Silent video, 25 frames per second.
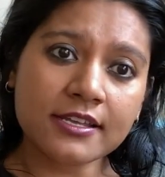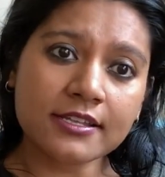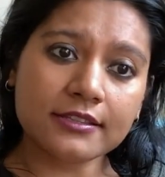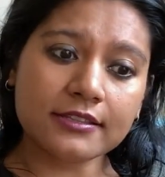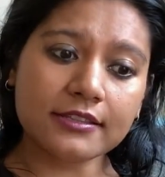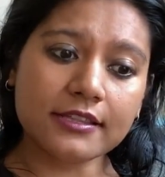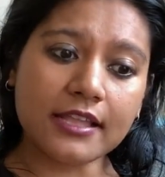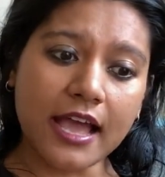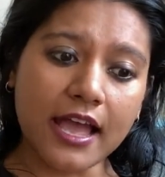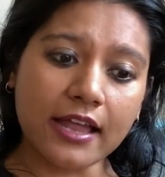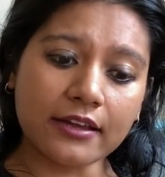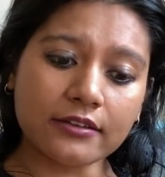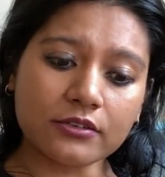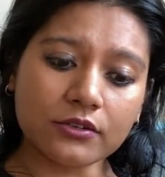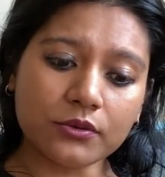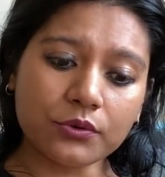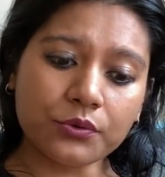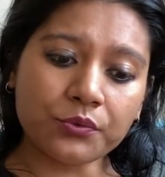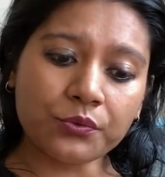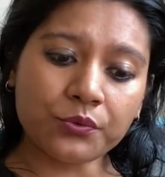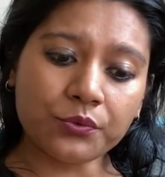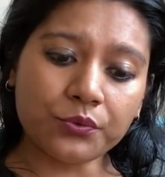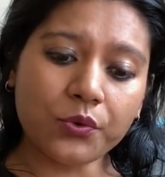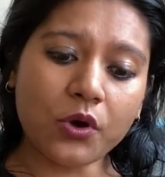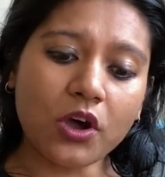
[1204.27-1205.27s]
that
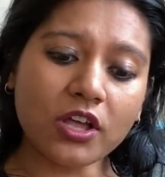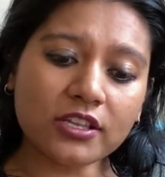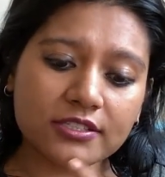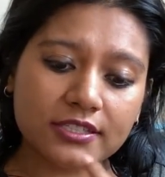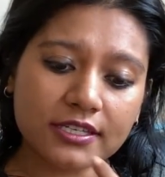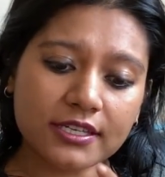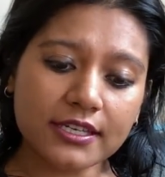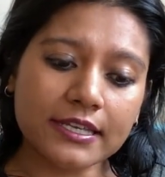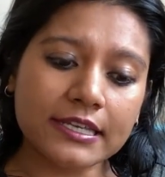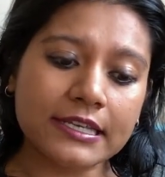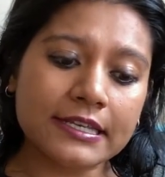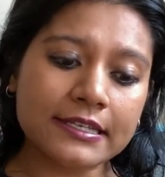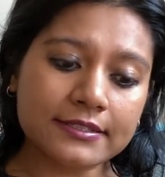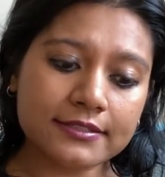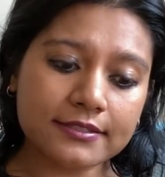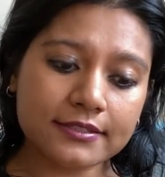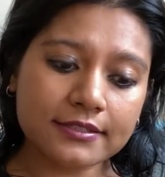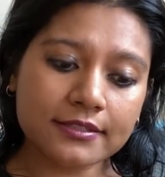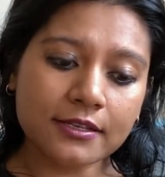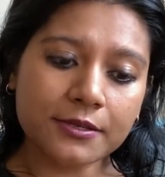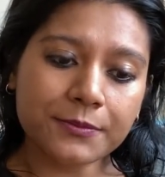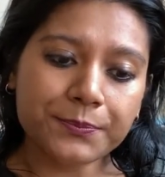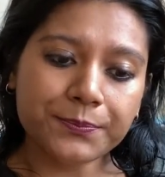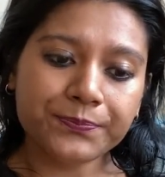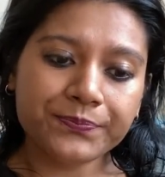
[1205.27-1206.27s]
what
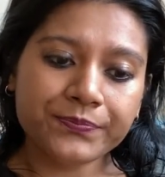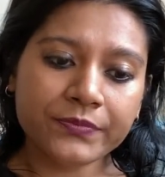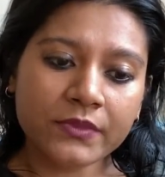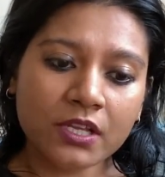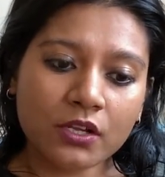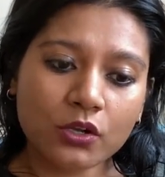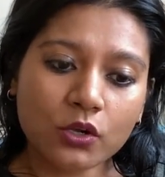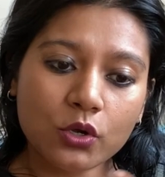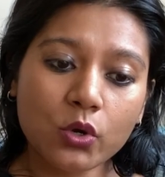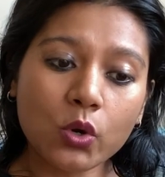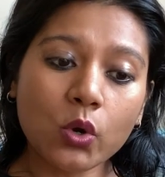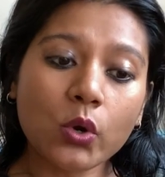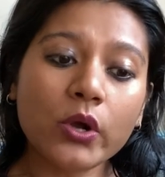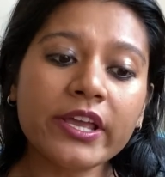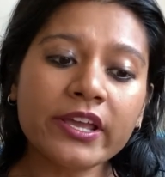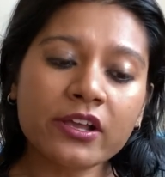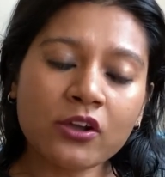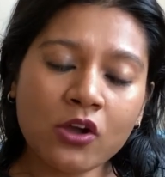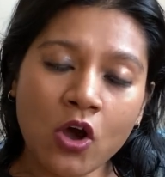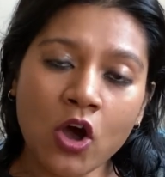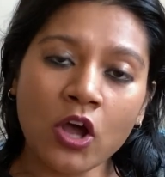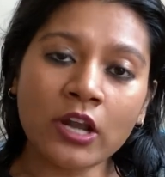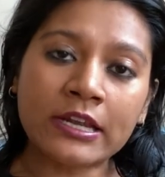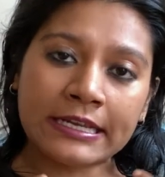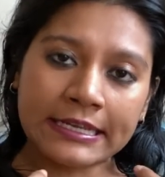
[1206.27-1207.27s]
is
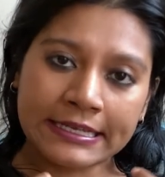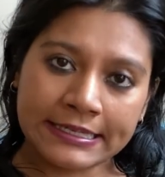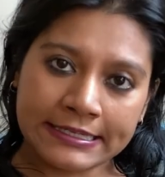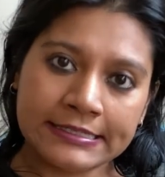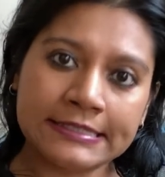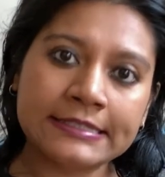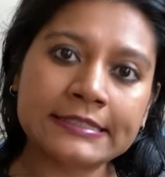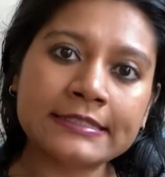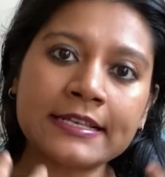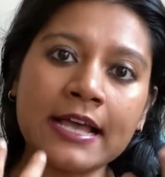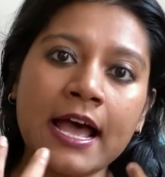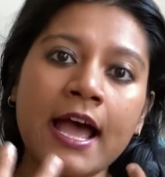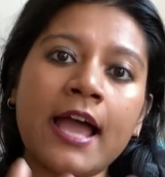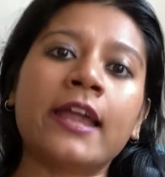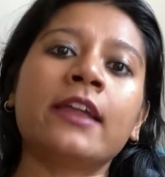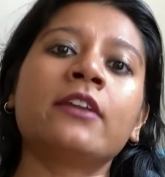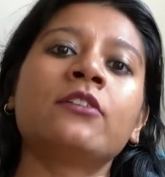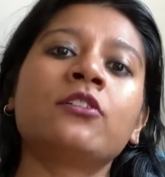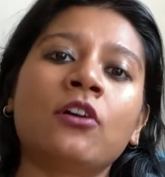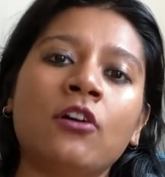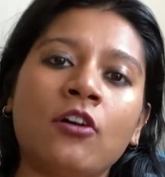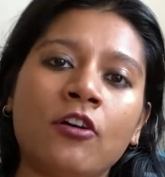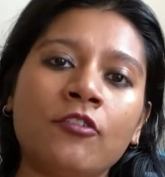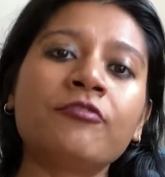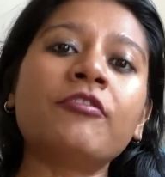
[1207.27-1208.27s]
going on
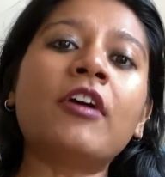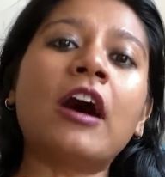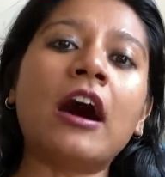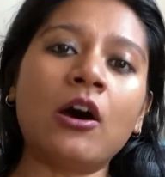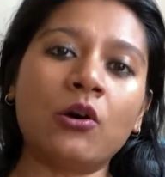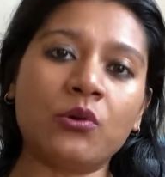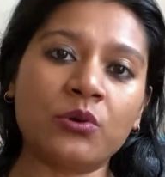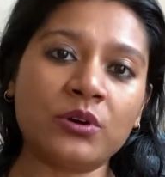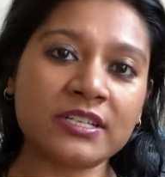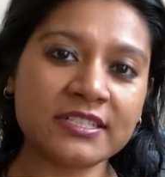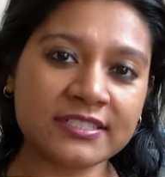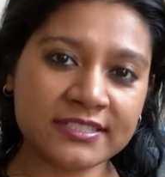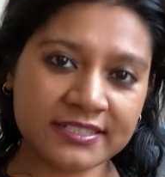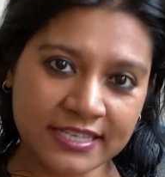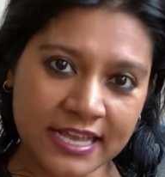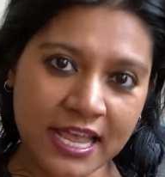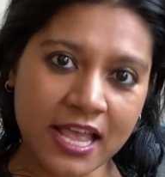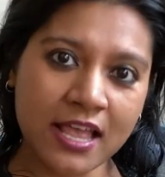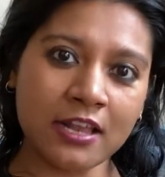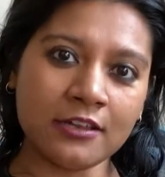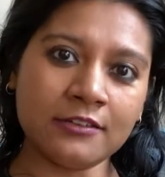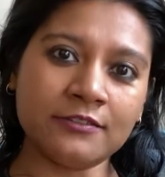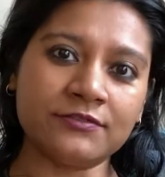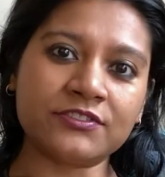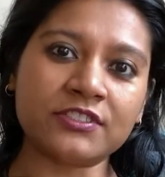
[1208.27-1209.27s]
inside of
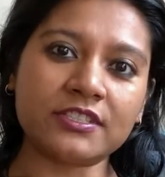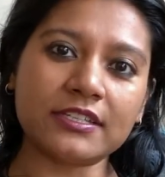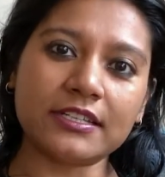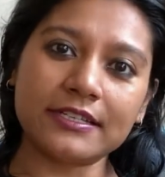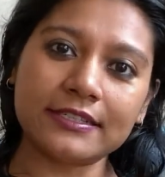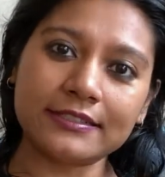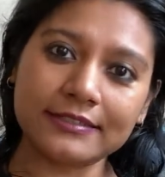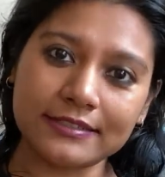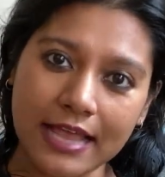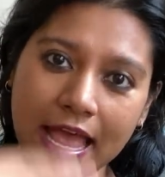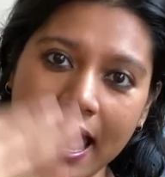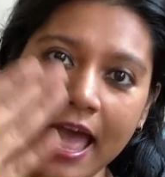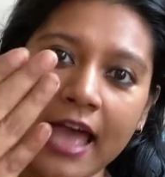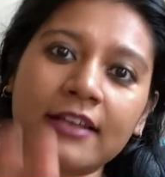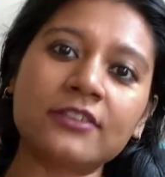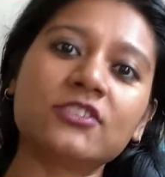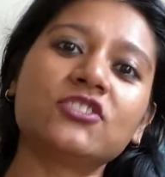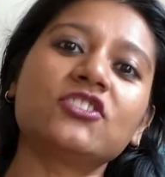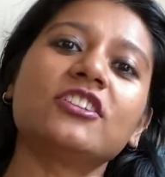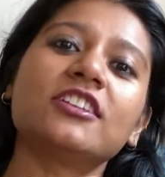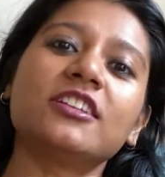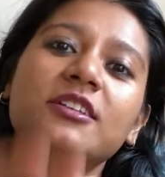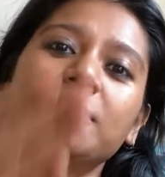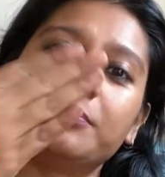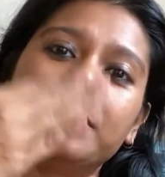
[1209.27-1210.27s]
ourselves is
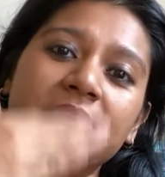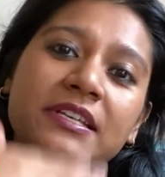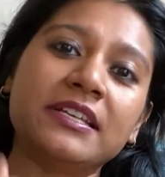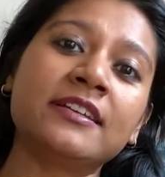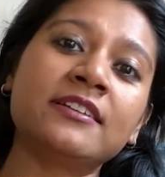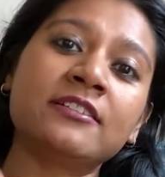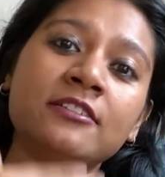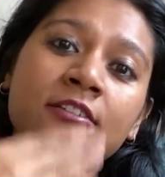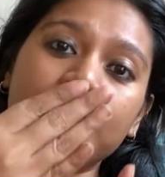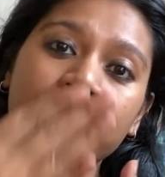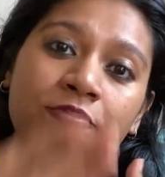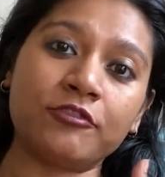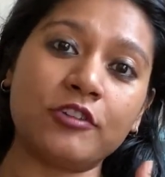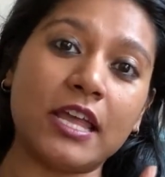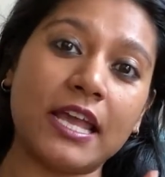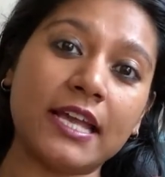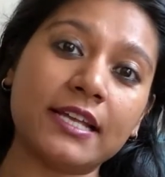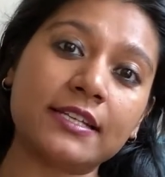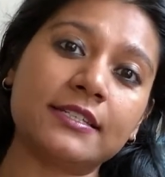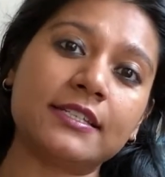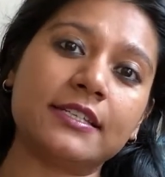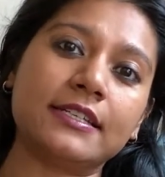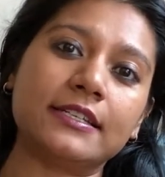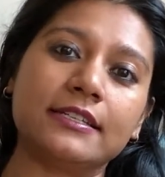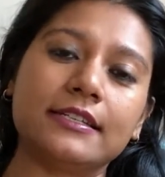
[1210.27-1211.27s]
actually being
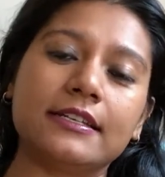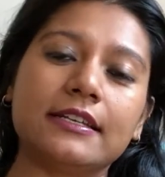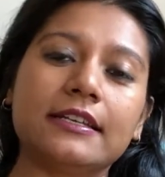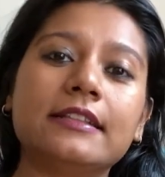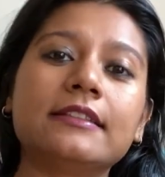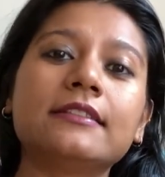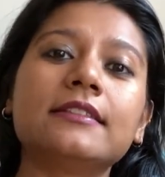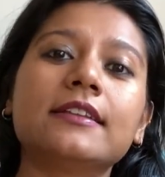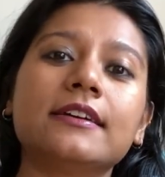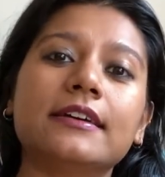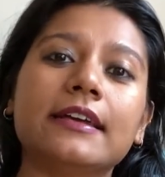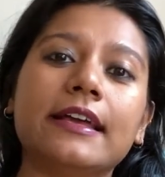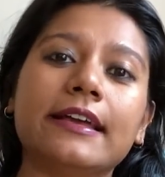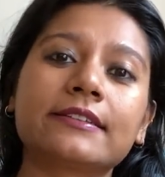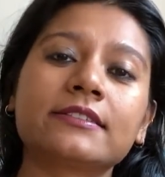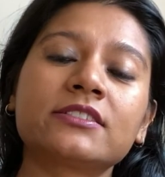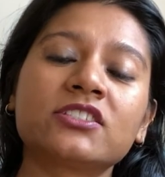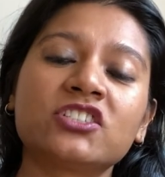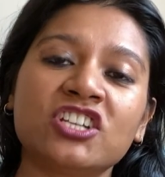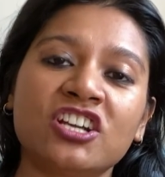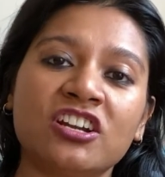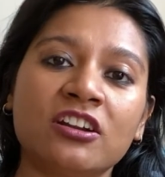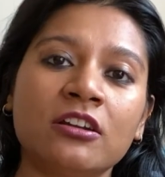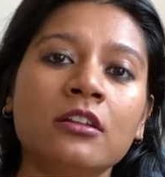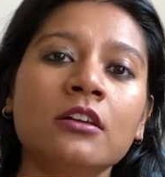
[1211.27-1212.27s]
reflected in the
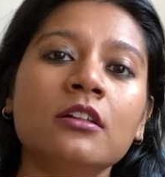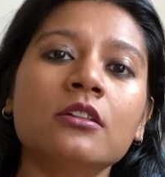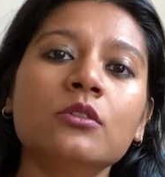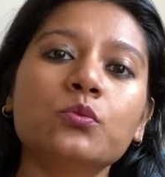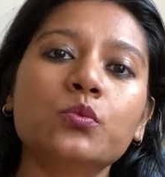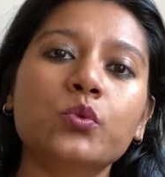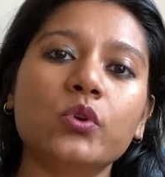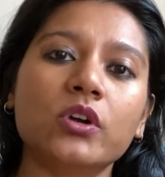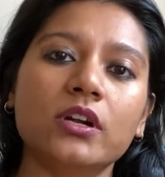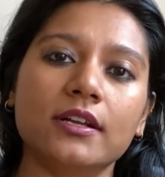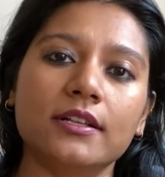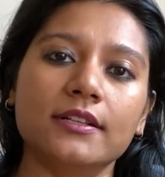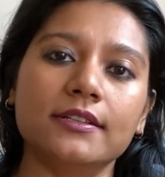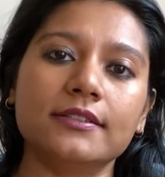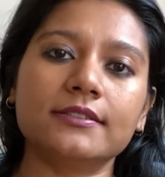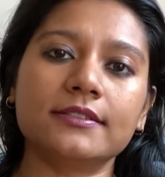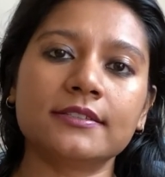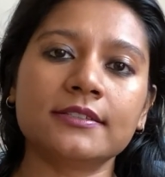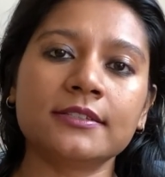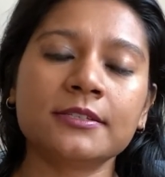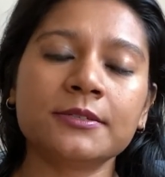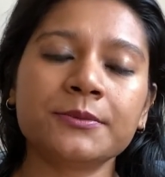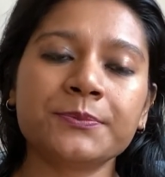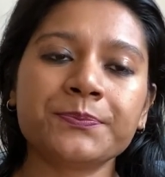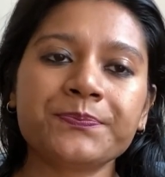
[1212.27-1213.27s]
external world.
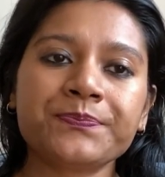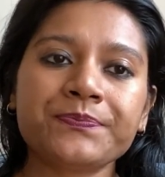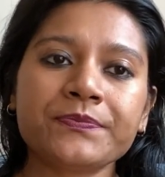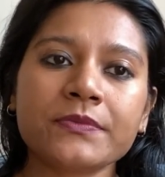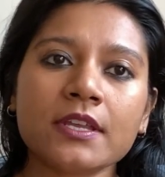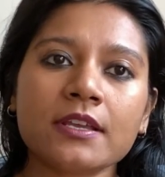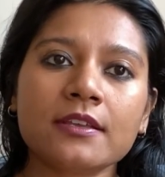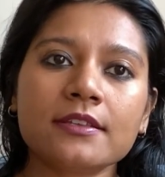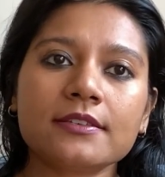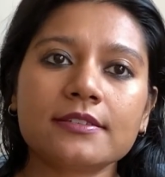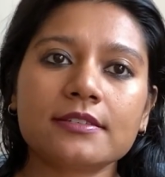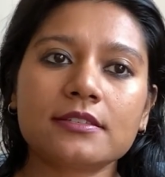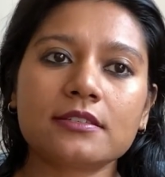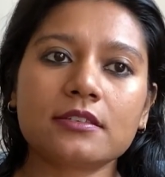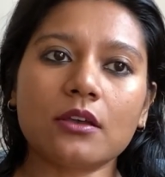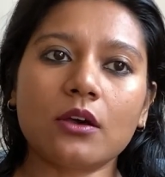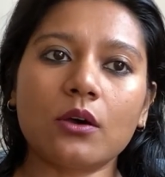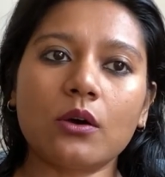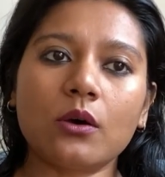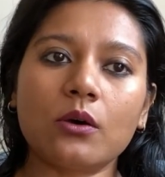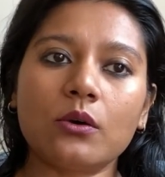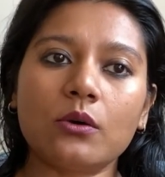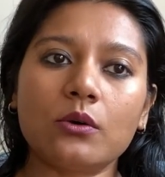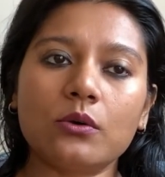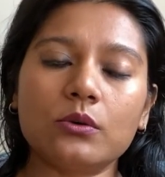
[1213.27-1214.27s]

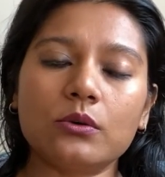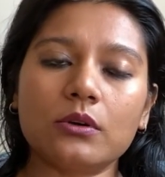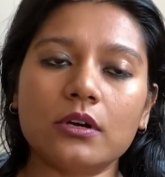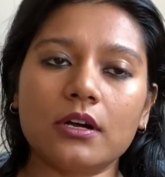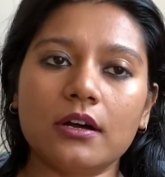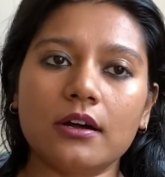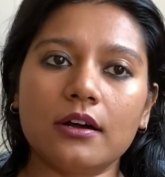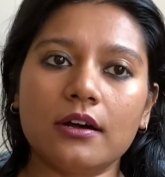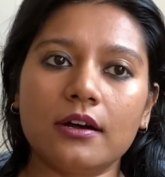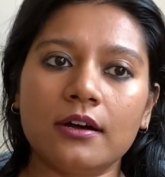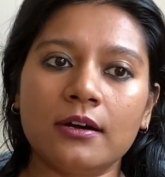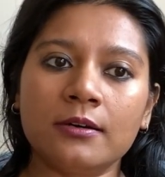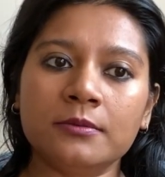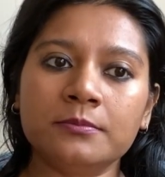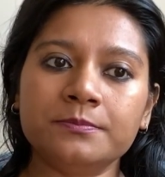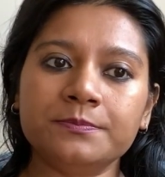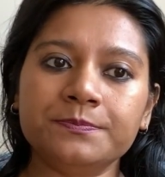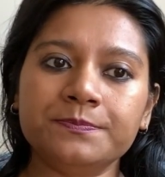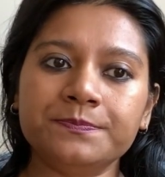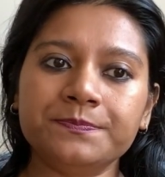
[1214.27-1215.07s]
So uh,